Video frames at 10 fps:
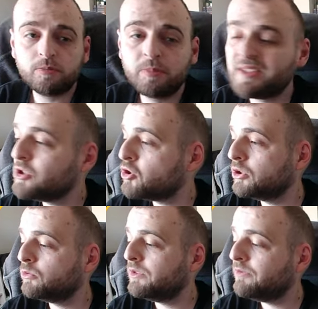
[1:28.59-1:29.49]

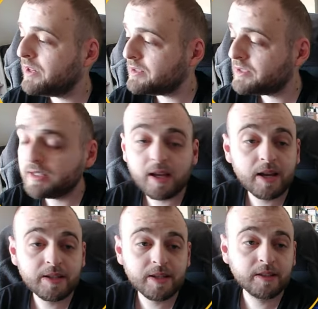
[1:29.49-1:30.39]
position to invest in.
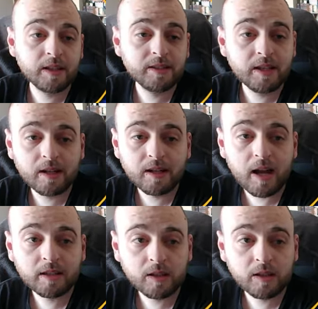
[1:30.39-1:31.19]
I think that there are other